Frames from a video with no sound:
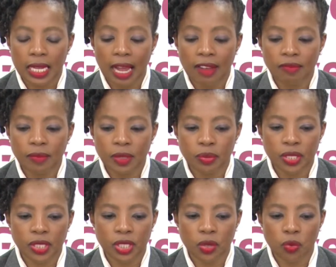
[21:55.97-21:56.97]
Government
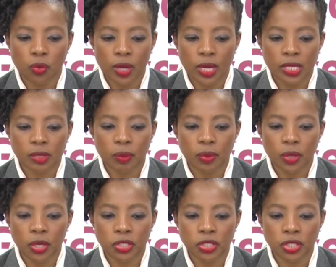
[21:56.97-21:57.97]
Printing Works,
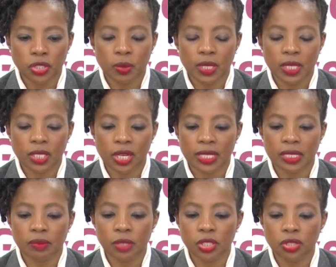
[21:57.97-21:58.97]
purporting to be the
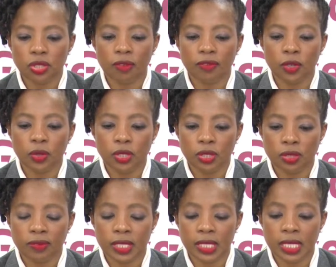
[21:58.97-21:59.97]
transmission of notice
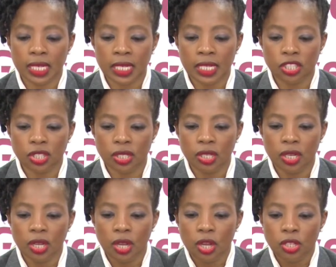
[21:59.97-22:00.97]
of designation,
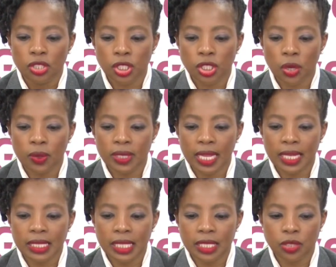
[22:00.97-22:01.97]
show
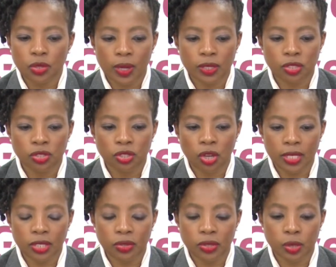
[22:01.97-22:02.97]
that it was
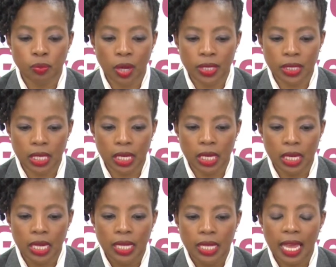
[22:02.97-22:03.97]
not responding.
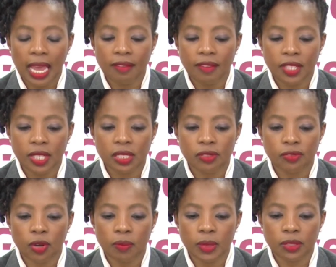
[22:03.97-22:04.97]
The evidence from